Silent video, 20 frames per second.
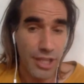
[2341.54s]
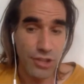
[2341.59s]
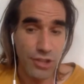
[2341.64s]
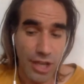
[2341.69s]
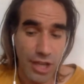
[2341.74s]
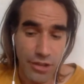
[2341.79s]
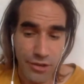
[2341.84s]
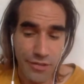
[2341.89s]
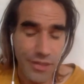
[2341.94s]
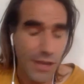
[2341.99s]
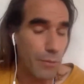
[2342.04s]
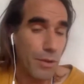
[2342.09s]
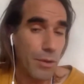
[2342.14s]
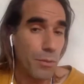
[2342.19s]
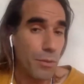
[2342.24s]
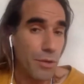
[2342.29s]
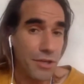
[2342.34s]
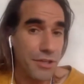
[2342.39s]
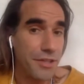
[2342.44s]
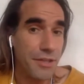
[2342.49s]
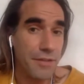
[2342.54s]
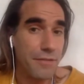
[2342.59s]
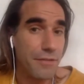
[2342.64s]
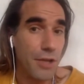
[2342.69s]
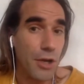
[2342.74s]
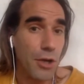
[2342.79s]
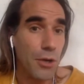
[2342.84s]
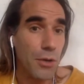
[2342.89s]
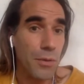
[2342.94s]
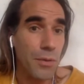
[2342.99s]
each other that we wouldn't
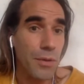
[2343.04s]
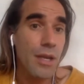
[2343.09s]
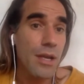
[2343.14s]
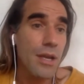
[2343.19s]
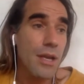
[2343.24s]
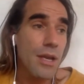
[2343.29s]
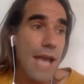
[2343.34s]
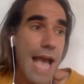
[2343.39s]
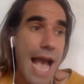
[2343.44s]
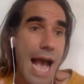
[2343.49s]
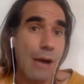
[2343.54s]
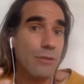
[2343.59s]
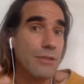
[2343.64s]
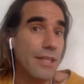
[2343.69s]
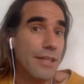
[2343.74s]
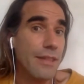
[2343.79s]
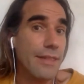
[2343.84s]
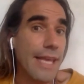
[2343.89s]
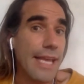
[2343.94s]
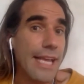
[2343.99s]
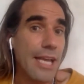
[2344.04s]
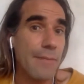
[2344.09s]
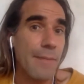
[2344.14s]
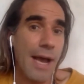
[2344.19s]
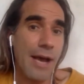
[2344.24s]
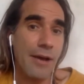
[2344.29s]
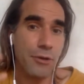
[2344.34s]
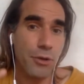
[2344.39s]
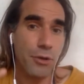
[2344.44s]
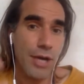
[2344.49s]
have known how to think
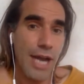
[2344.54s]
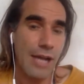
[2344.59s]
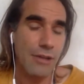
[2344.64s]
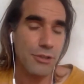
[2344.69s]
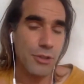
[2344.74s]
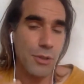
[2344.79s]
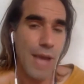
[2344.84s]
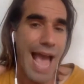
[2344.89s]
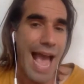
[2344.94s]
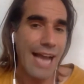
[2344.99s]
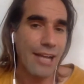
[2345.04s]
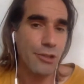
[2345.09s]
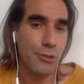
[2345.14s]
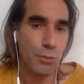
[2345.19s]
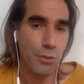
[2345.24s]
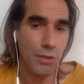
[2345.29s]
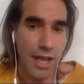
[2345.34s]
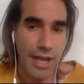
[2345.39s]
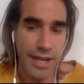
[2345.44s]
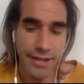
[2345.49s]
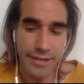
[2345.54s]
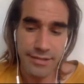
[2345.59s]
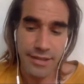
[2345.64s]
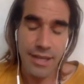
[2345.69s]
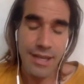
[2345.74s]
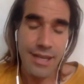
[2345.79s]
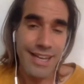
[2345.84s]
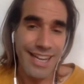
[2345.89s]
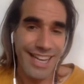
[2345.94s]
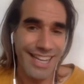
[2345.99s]
about or how to actualize
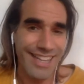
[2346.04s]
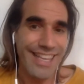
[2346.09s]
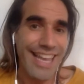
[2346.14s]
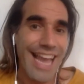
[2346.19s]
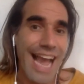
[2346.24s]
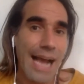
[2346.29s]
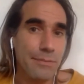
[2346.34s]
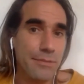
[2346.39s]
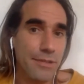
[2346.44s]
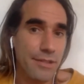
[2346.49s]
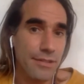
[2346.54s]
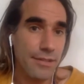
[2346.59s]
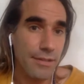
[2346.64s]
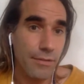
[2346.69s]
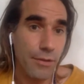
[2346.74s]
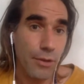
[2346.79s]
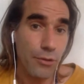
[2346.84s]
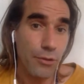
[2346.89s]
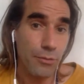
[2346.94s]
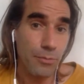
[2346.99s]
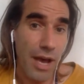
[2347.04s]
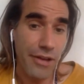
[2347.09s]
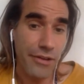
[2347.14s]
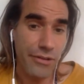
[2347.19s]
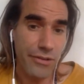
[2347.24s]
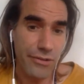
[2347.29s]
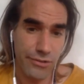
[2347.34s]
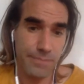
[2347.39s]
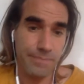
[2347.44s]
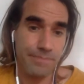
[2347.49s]
in the absence of those models.